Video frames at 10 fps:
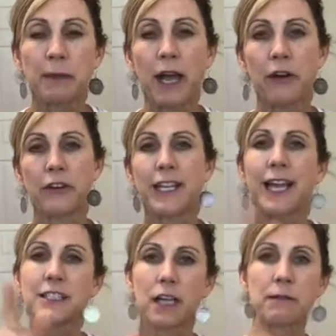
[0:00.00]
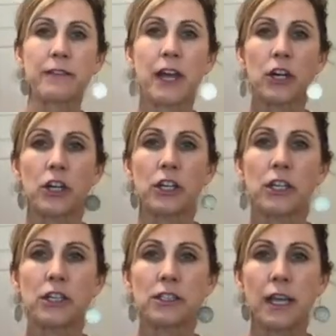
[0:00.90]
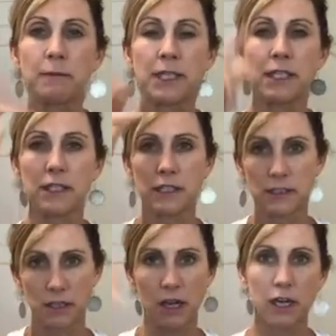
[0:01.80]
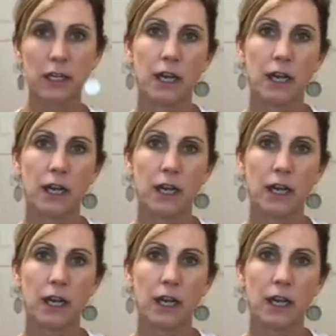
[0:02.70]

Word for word: powder? Yeah, I talked about that earlier, Debbie, in the talk.